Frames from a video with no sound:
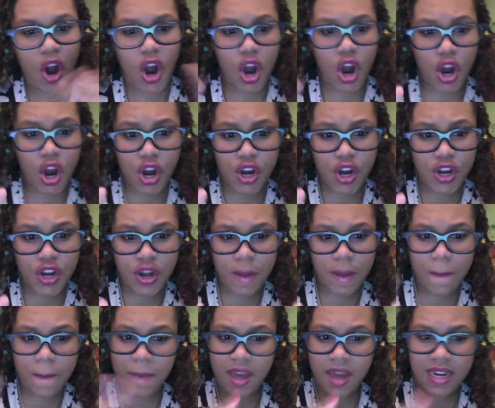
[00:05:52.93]
earn
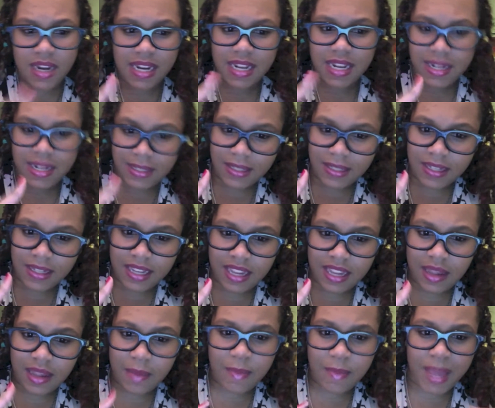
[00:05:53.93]
money
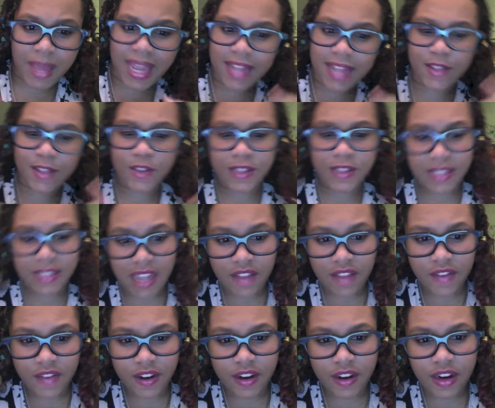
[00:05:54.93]
easily? My answer is
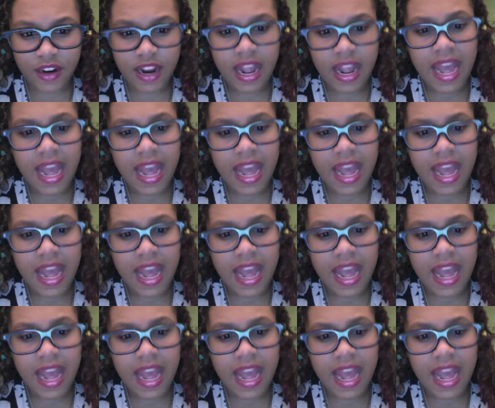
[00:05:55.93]
never.